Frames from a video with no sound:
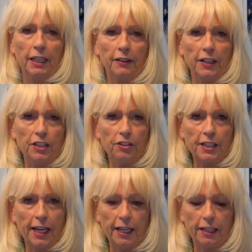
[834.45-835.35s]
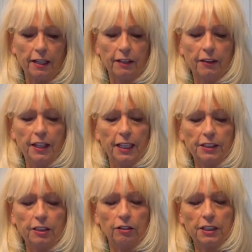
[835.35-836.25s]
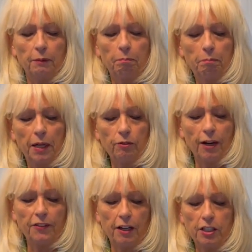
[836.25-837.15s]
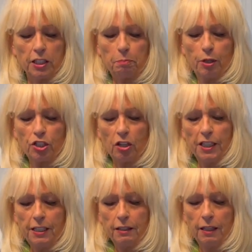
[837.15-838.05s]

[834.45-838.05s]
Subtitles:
Then you take this, there's a button right there, just push on it,